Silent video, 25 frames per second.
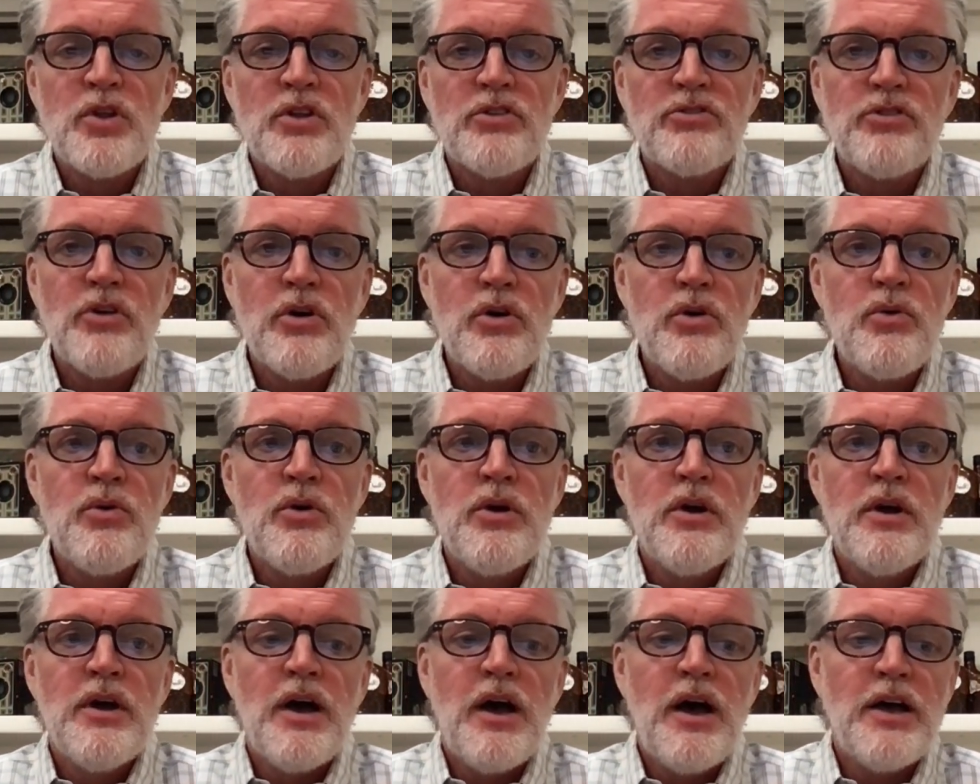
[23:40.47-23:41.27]

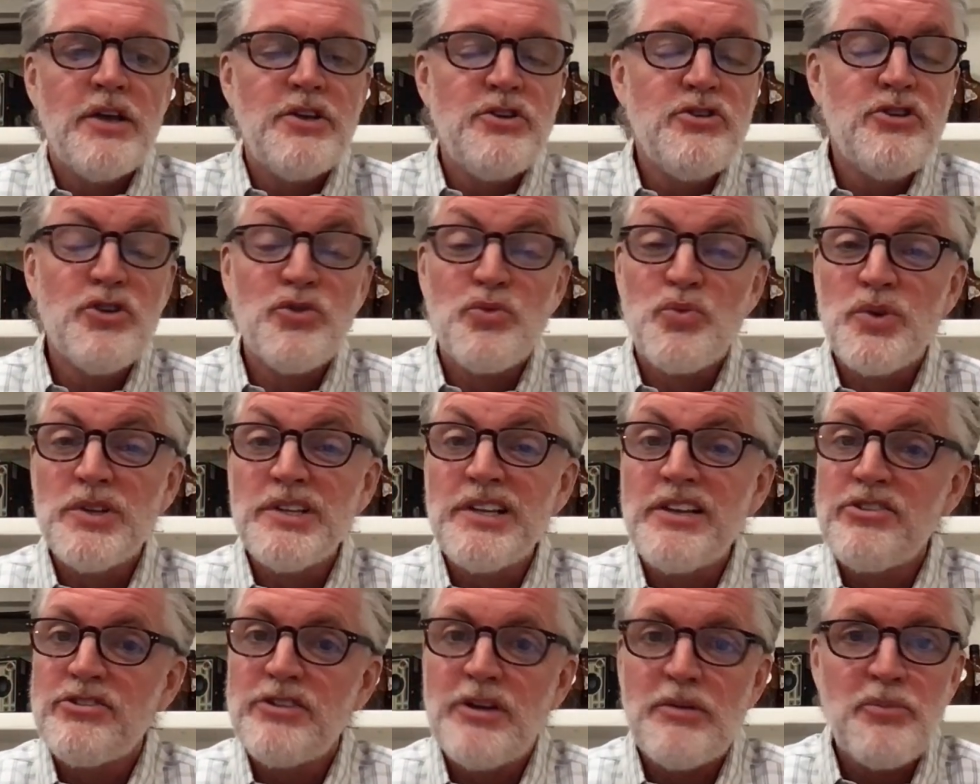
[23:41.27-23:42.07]
So you can
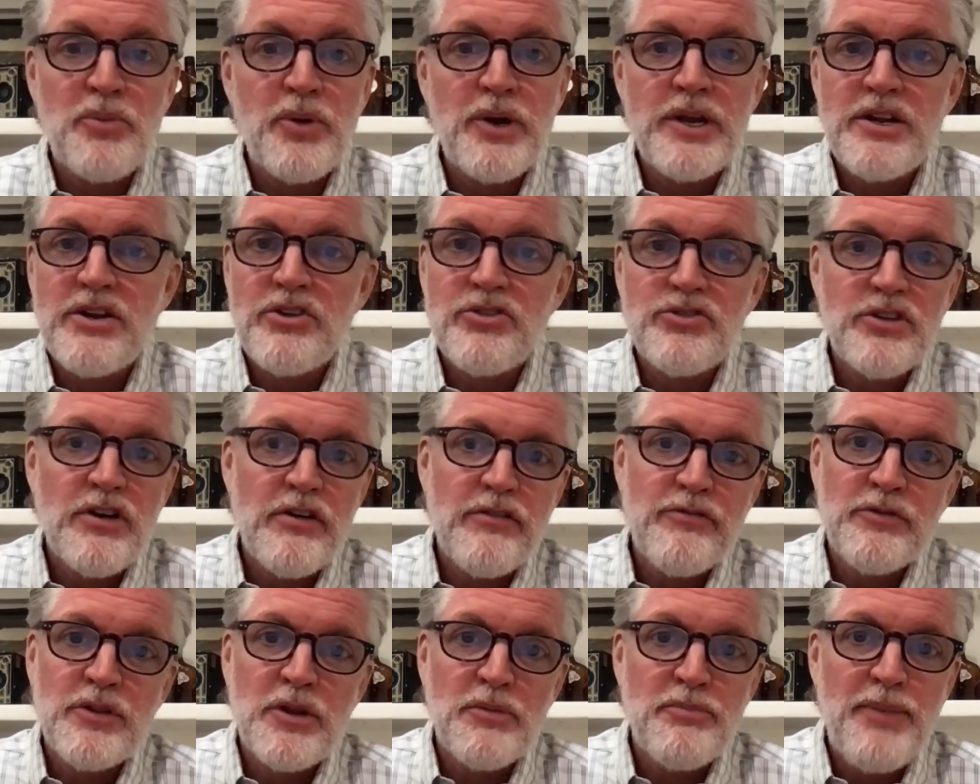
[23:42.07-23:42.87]
really separate
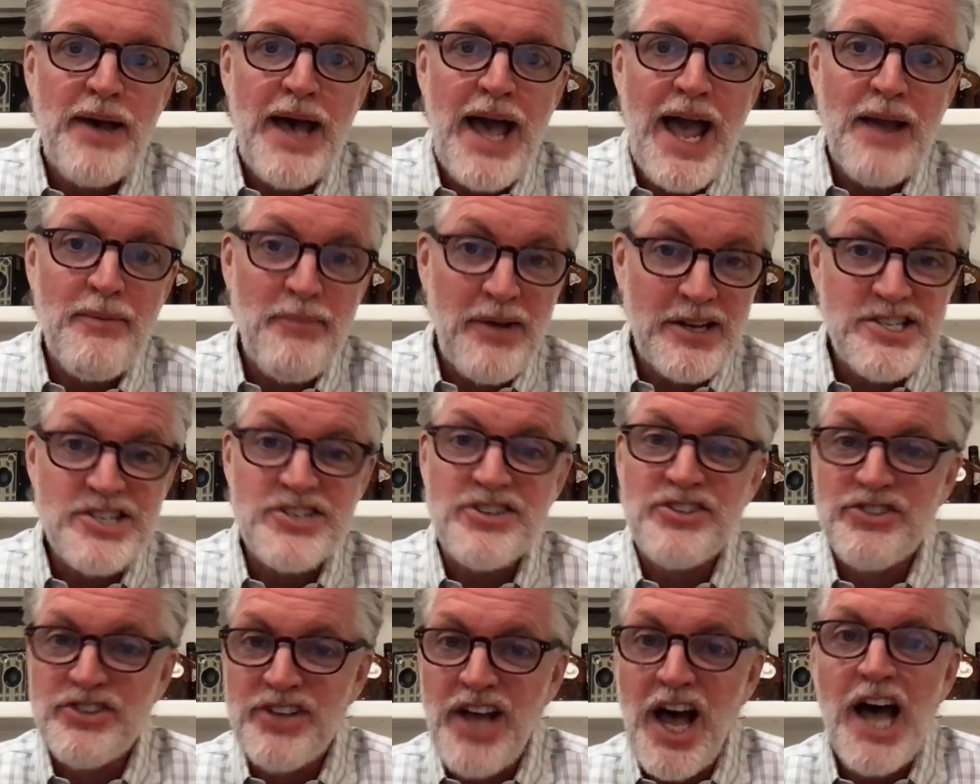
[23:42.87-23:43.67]
yourself from the pack by
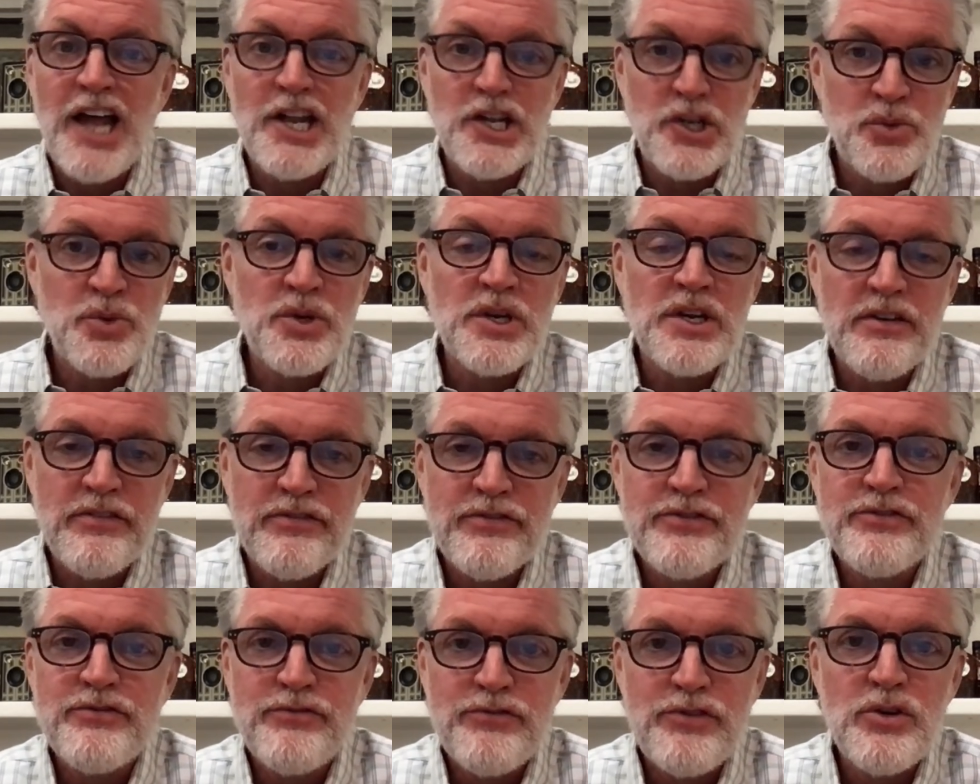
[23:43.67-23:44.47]
just not doing a
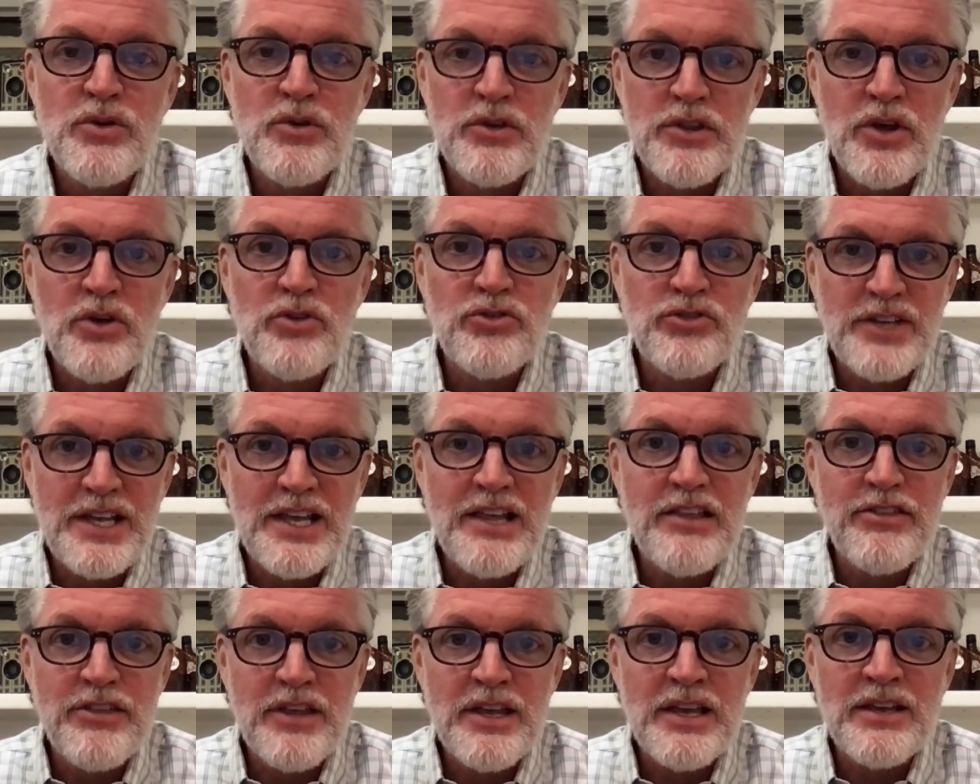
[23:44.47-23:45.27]
few of those
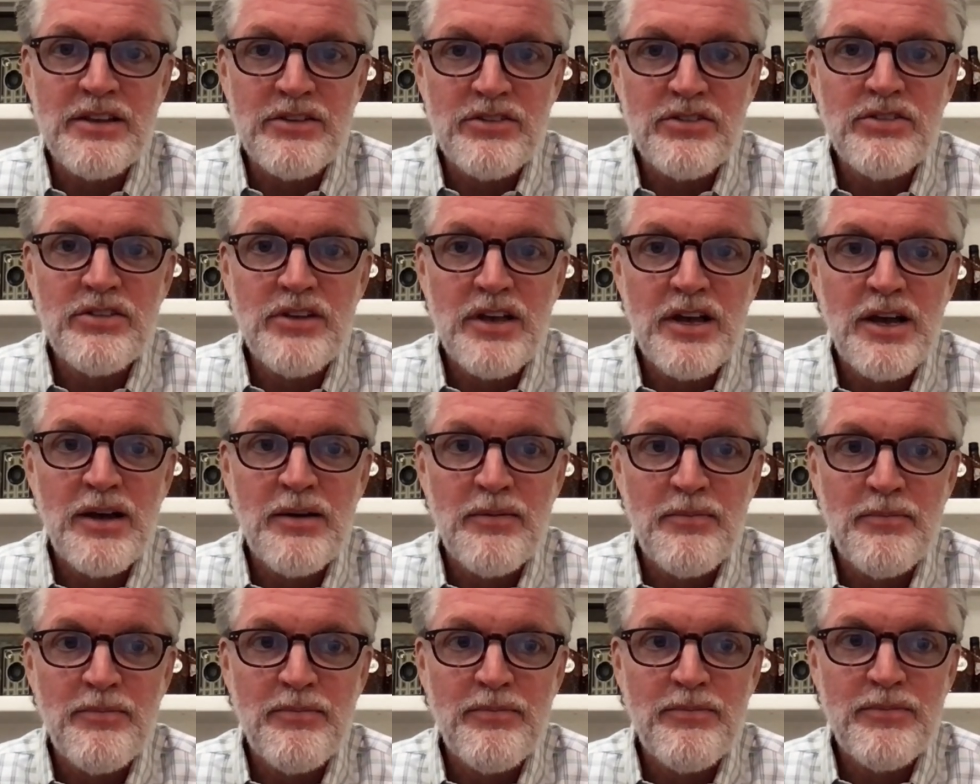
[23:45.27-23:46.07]
key things,
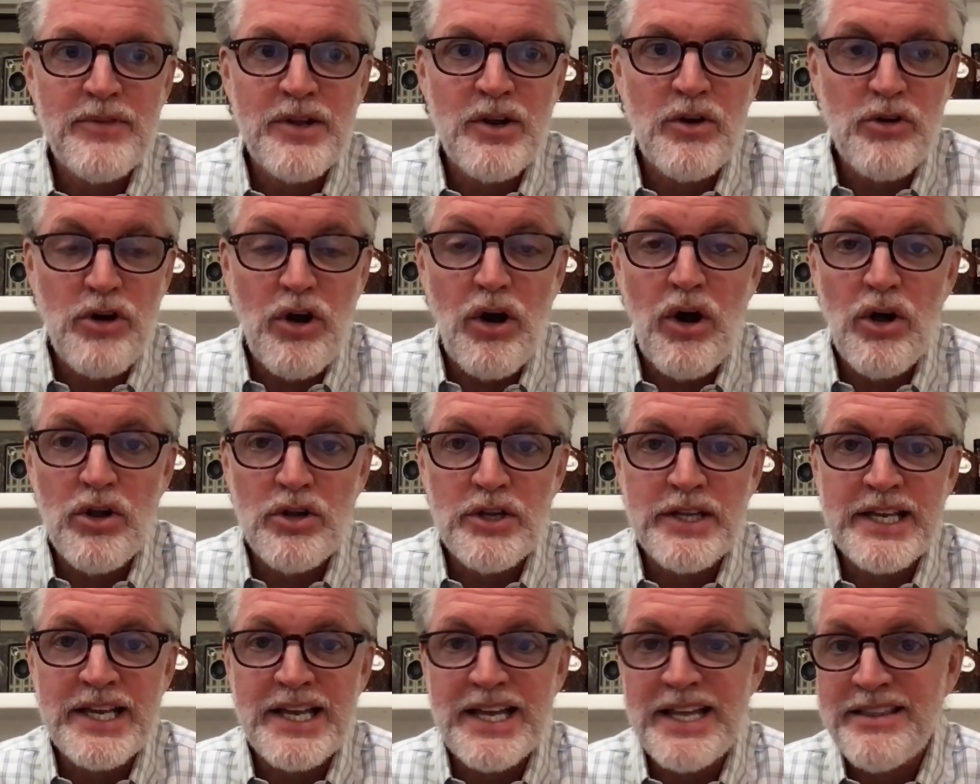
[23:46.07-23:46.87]
you know,
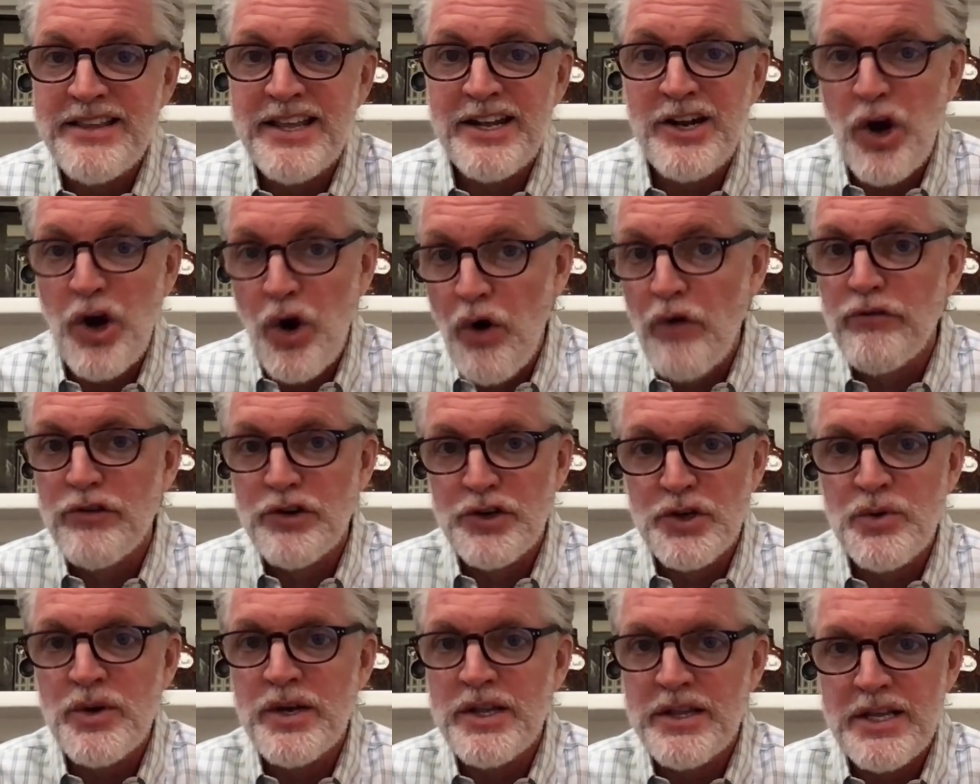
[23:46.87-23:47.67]
calling and then
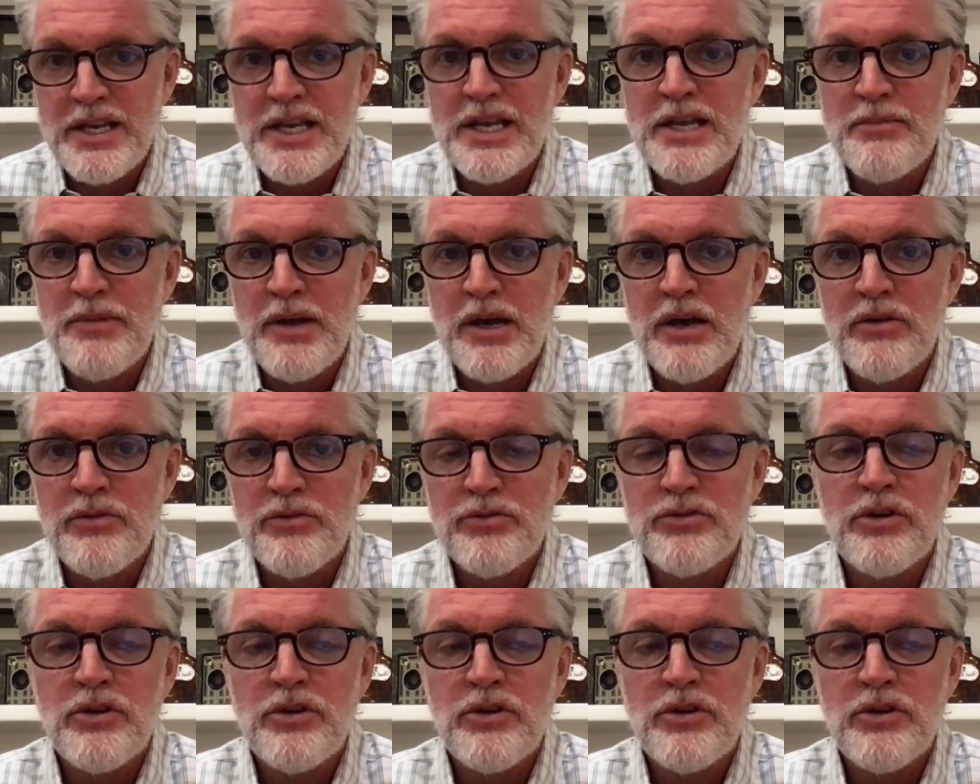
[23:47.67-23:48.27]
overdoing the email.